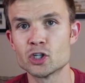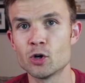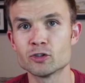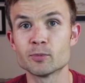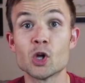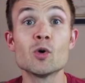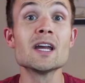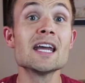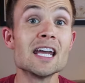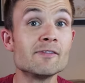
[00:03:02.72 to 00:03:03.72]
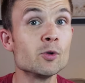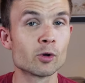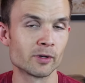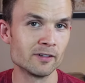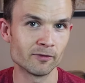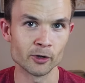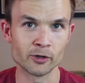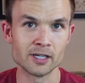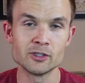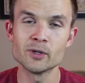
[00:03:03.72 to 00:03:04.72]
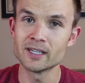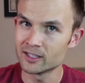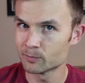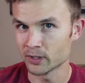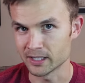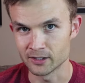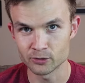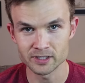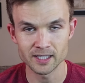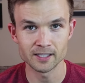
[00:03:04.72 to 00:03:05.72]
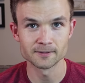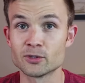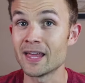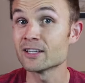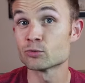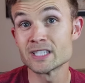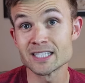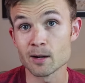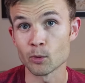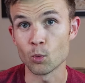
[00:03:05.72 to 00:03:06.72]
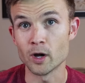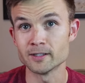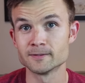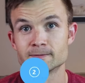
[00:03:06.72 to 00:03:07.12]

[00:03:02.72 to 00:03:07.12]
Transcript: show notes below if you wanna read further into it. It's pretty interesting. So that is reason number one.